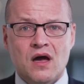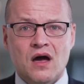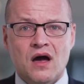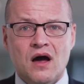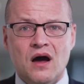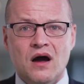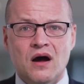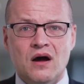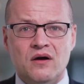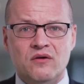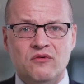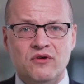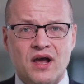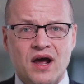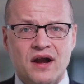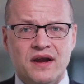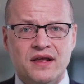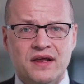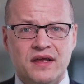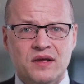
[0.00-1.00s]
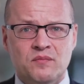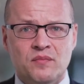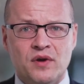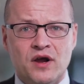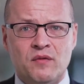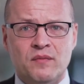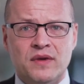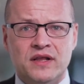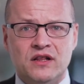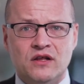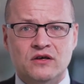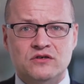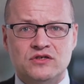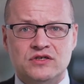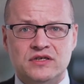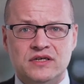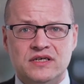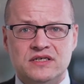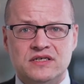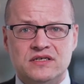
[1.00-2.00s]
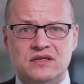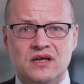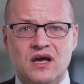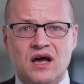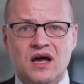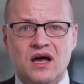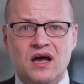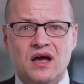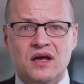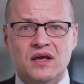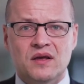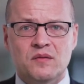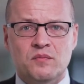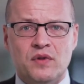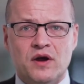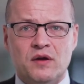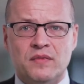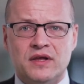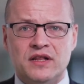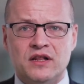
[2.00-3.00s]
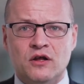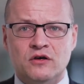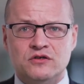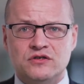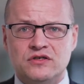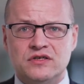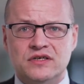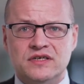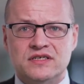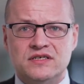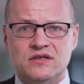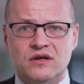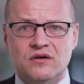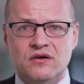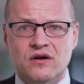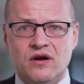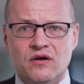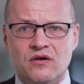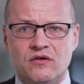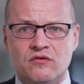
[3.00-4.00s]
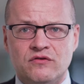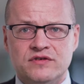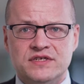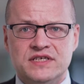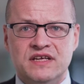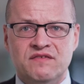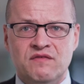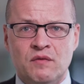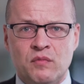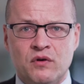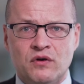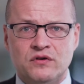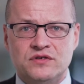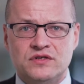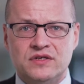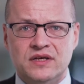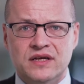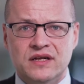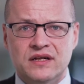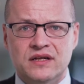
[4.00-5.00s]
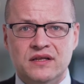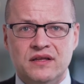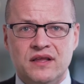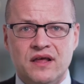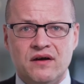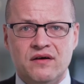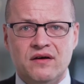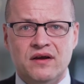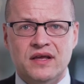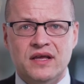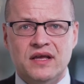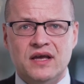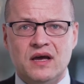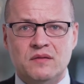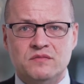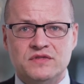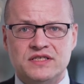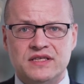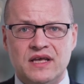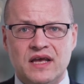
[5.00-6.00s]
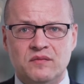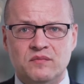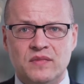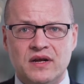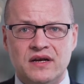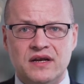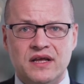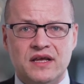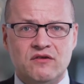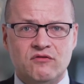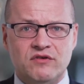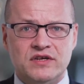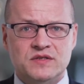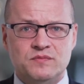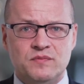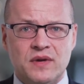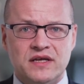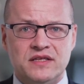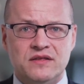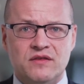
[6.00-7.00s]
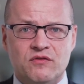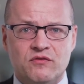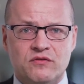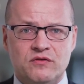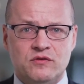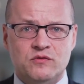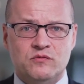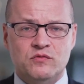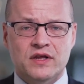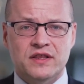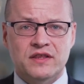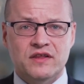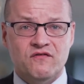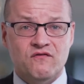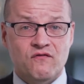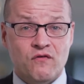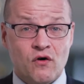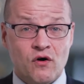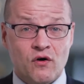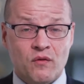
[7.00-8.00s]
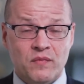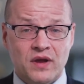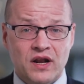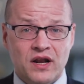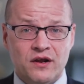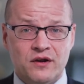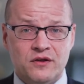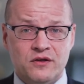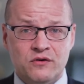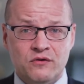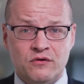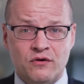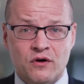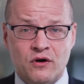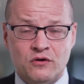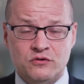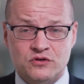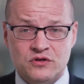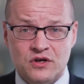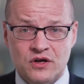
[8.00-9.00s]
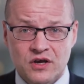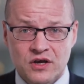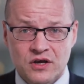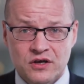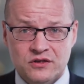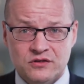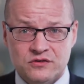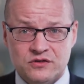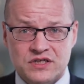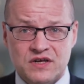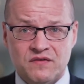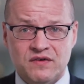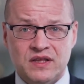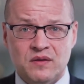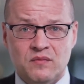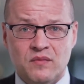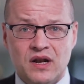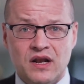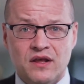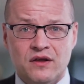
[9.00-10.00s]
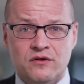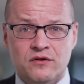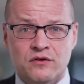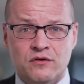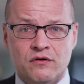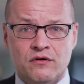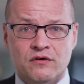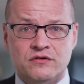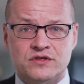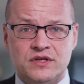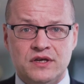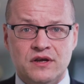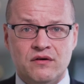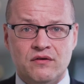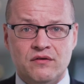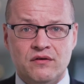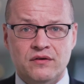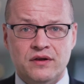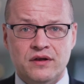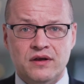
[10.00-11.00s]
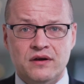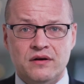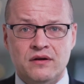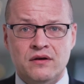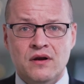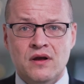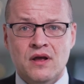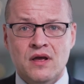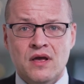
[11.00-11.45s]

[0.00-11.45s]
Regarding impairment losses on receivables in their income statement decreased by 24 million euros to 70 million euros year on year.